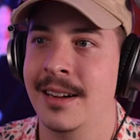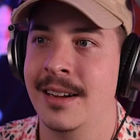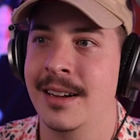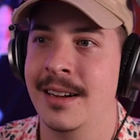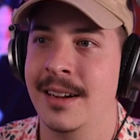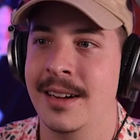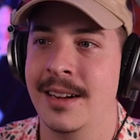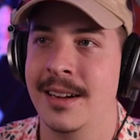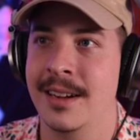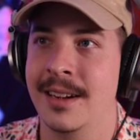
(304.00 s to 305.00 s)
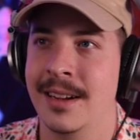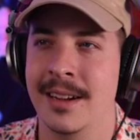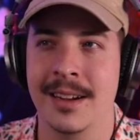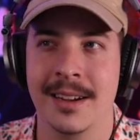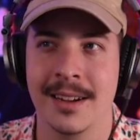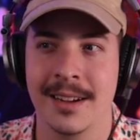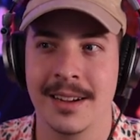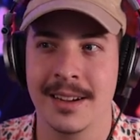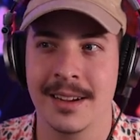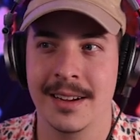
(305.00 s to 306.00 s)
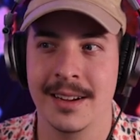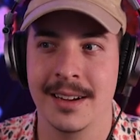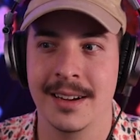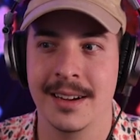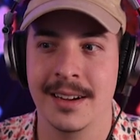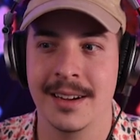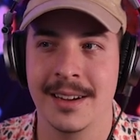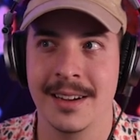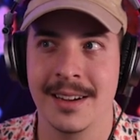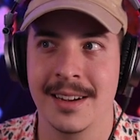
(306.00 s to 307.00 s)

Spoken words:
(silence)